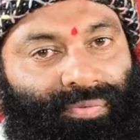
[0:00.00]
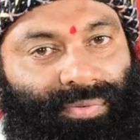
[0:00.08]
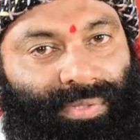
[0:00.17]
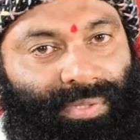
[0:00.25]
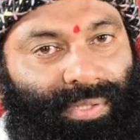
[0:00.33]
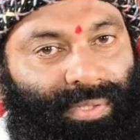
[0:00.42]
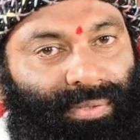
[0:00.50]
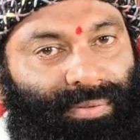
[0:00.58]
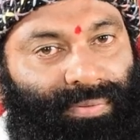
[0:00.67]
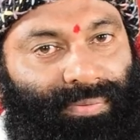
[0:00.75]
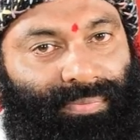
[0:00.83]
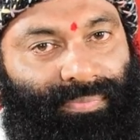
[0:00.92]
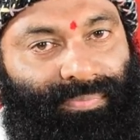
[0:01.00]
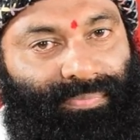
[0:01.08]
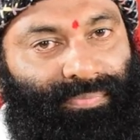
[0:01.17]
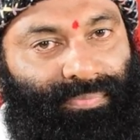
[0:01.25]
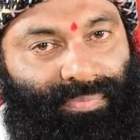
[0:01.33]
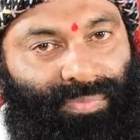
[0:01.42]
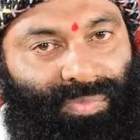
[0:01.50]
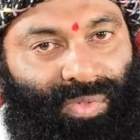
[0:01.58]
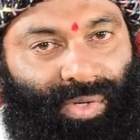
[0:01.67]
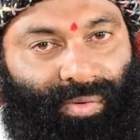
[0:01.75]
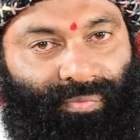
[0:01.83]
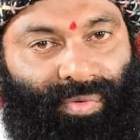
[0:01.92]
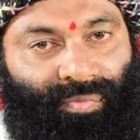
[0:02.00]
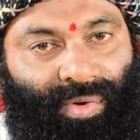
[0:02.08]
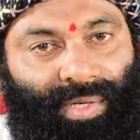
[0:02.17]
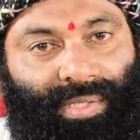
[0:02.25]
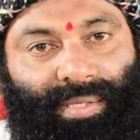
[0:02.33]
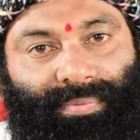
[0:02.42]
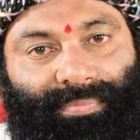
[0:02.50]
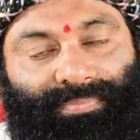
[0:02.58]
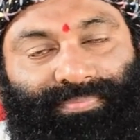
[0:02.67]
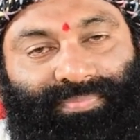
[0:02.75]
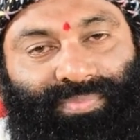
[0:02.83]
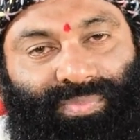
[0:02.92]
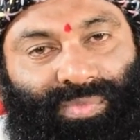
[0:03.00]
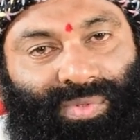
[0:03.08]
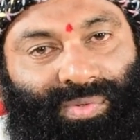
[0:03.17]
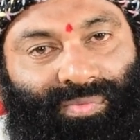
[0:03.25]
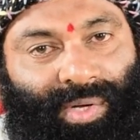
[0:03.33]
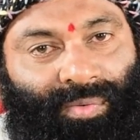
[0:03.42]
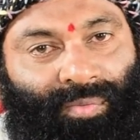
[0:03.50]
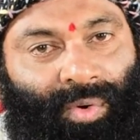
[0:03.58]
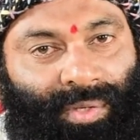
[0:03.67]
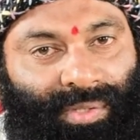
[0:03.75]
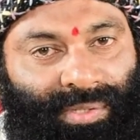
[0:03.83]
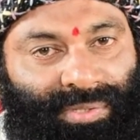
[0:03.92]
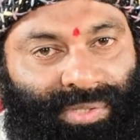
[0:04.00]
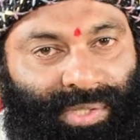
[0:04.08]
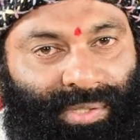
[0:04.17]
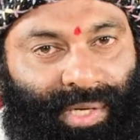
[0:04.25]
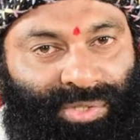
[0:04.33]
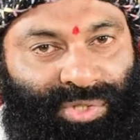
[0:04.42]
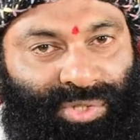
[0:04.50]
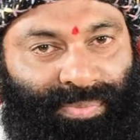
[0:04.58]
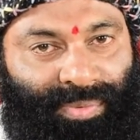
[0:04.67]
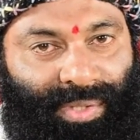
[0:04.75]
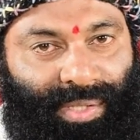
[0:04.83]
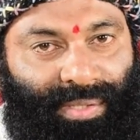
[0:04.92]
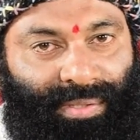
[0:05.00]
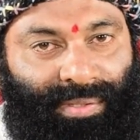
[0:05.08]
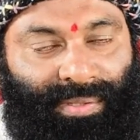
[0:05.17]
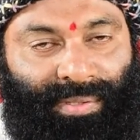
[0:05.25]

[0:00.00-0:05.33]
after the heavy work, when you walked inside the ashram gate,